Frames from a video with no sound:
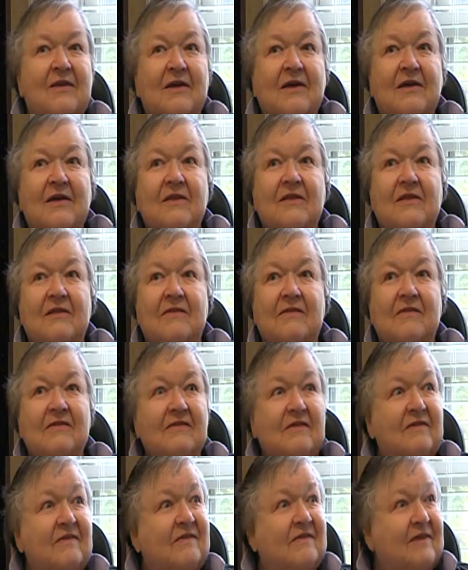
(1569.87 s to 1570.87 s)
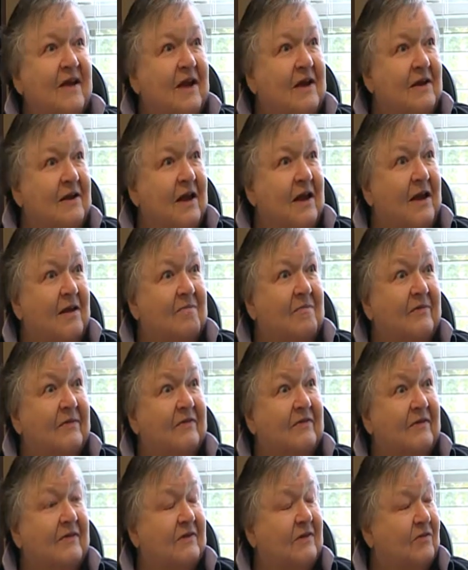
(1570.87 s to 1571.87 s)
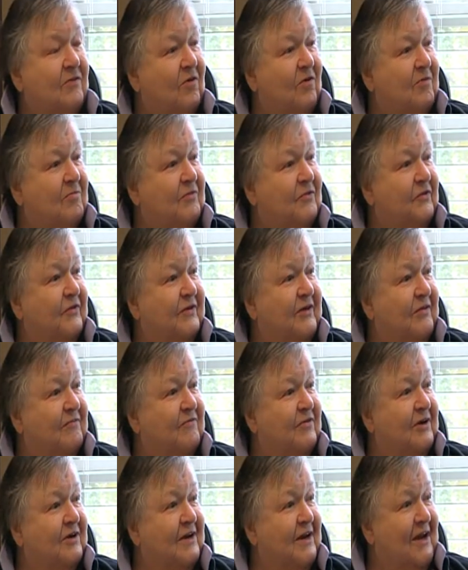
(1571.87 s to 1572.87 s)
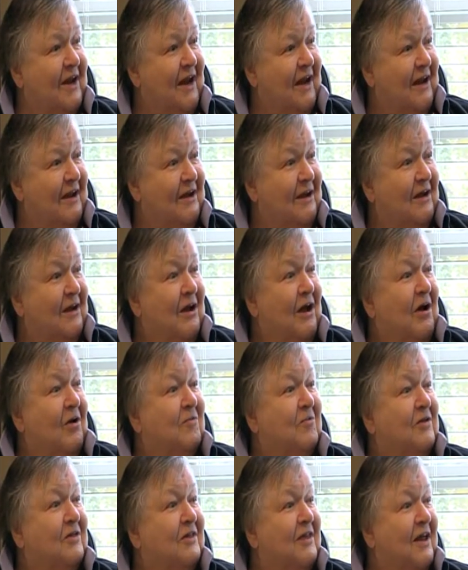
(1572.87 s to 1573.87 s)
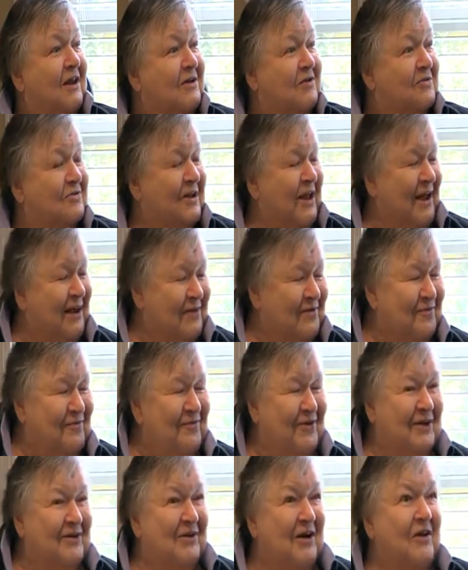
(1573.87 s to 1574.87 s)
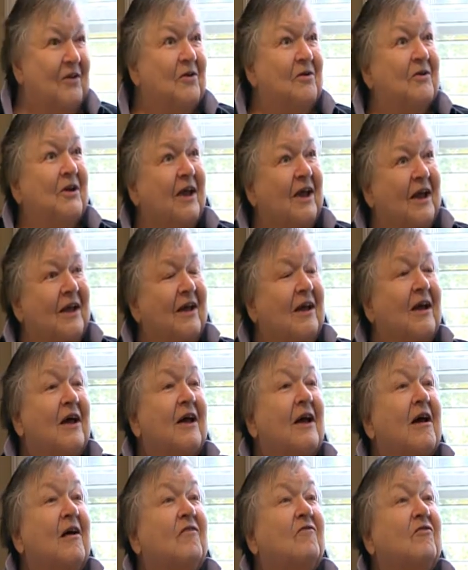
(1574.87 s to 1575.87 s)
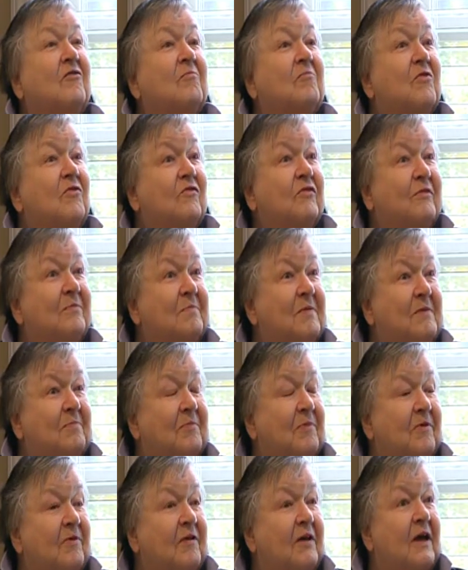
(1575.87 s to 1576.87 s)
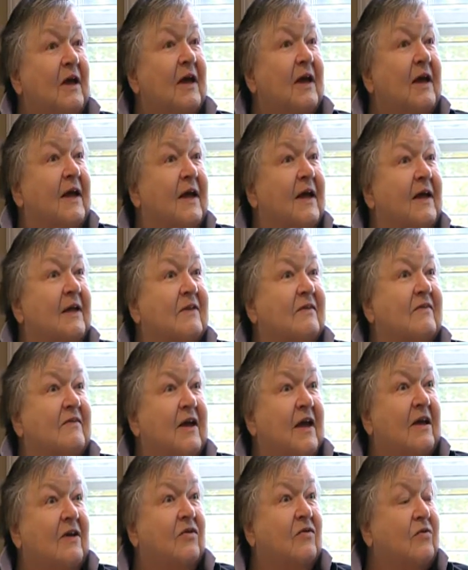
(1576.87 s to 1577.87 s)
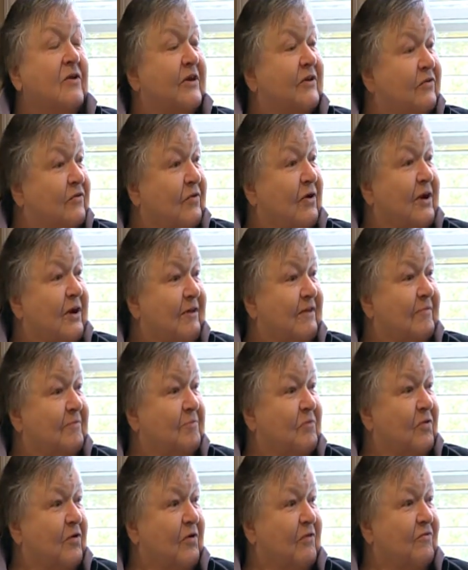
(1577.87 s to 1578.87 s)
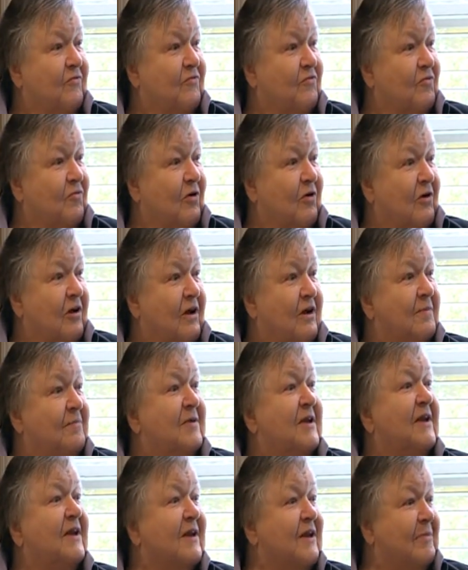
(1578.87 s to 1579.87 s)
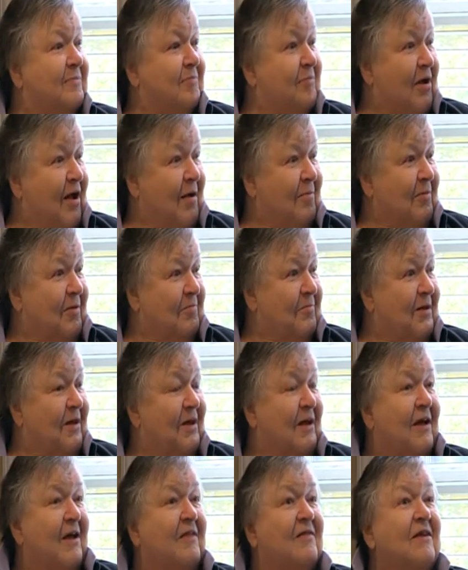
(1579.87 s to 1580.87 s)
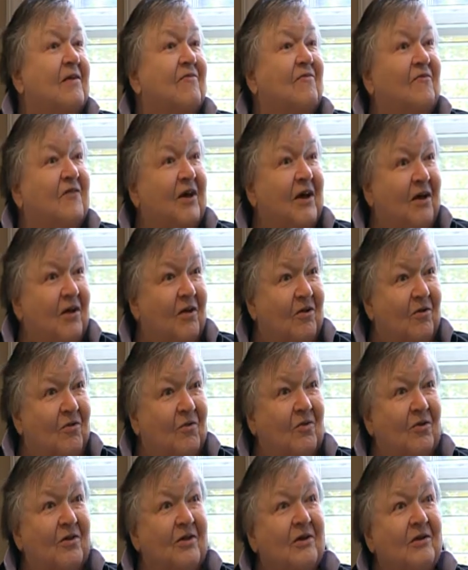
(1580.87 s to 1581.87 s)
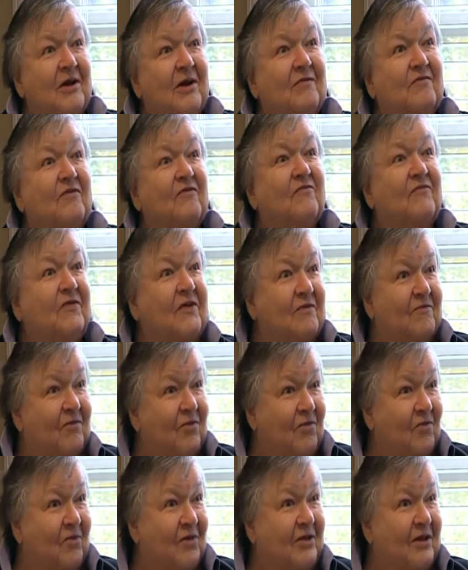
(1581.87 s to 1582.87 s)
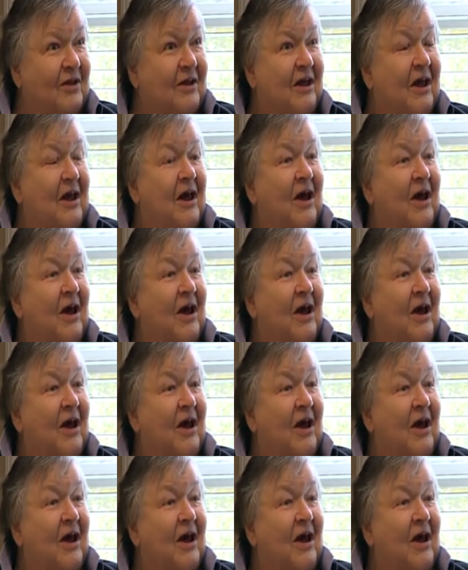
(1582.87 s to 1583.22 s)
thinking, this is insane. The ambulance is here almost every day. Well, then you get to figure out, okay, for most people, it's a quick transport for an immediate problem. They fell, or they have a fever, or they